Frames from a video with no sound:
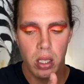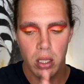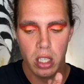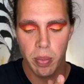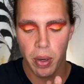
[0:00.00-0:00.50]

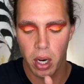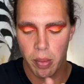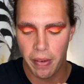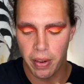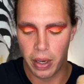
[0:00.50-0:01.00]
to put on
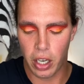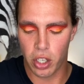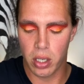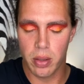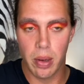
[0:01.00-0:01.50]
my
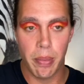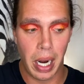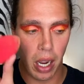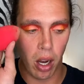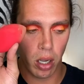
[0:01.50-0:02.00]
foundation, but
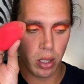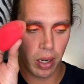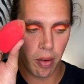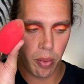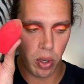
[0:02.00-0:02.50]
I also
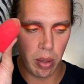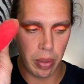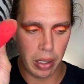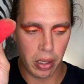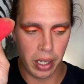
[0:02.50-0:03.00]
have a beauty
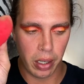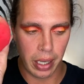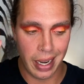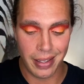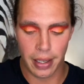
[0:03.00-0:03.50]
blender here in
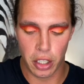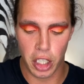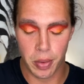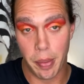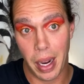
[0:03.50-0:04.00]
case I
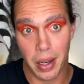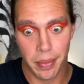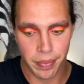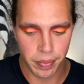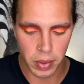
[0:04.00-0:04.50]
change my mind,
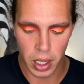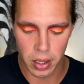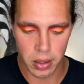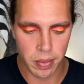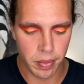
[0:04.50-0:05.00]

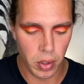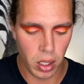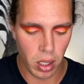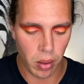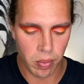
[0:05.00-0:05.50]
because,
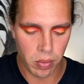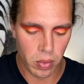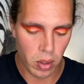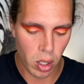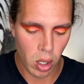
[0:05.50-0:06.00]
you know,
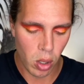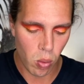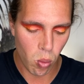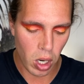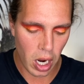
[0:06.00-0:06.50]

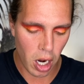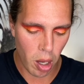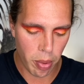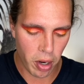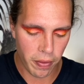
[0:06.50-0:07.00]
we're not all
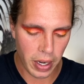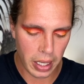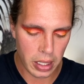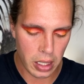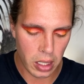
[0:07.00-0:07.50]

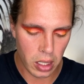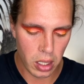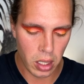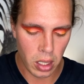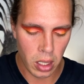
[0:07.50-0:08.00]
perfect.
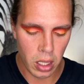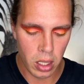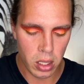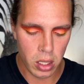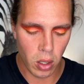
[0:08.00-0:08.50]

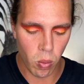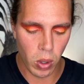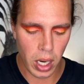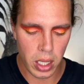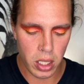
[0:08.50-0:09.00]
So
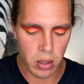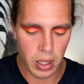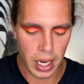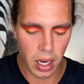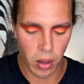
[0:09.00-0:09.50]
what I do
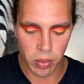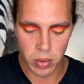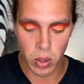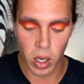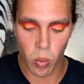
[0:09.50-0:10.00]
now,
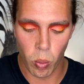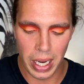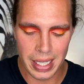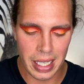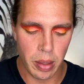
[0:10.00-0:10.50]
so I don't
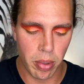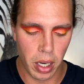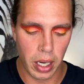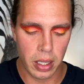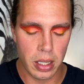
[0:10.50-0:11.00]
waste any
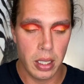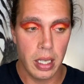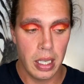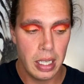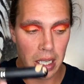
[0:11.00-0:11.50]
product,
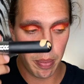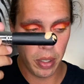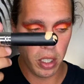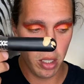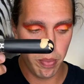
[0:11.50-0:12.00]
is I
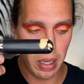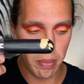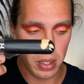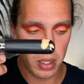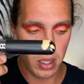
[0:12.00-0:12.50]
put 2
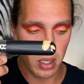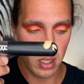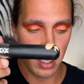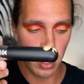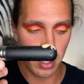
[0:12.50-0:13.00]
pumps
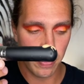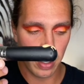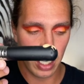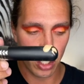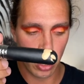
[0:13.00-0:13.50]
of the
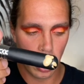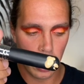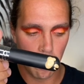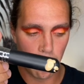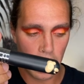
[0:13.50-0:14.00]
foundation on
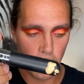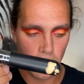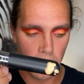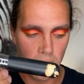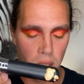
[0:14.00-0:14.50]
the brush
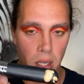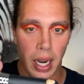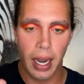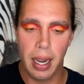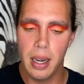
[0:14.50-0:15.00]

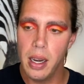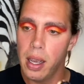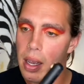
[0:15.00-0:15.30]
end,